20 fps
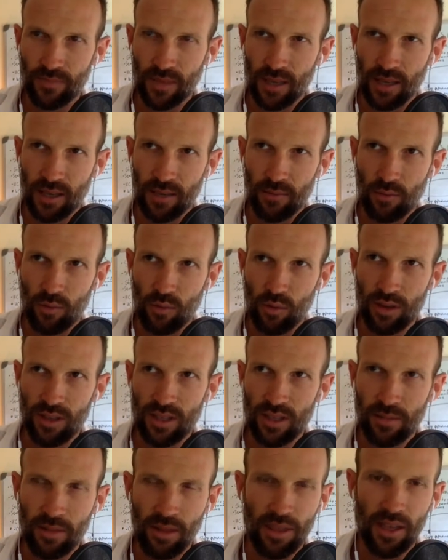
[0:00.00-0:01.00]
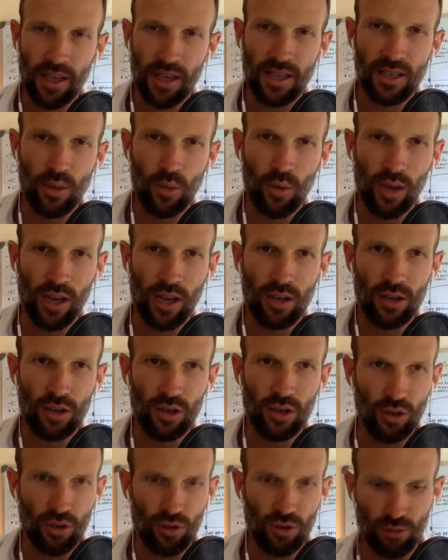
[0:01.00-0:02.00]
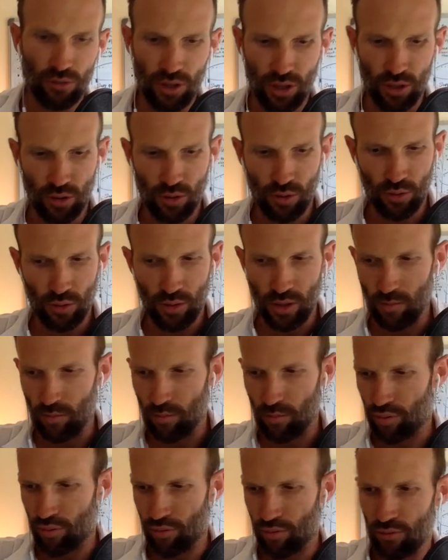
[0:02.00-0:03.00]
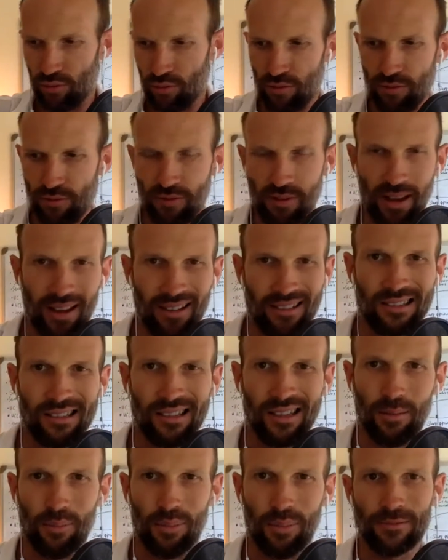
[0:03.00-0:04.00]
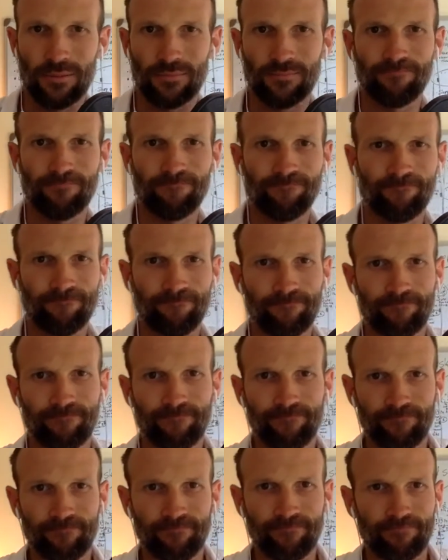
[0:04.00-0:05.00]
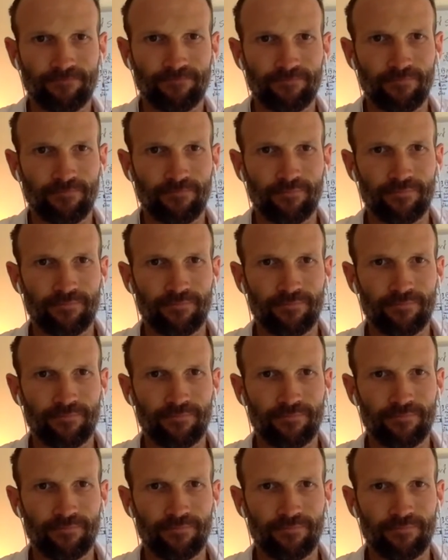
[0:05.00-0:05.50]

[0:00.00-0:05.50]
um, what are some of the things that we can do to improve our sleep? Well,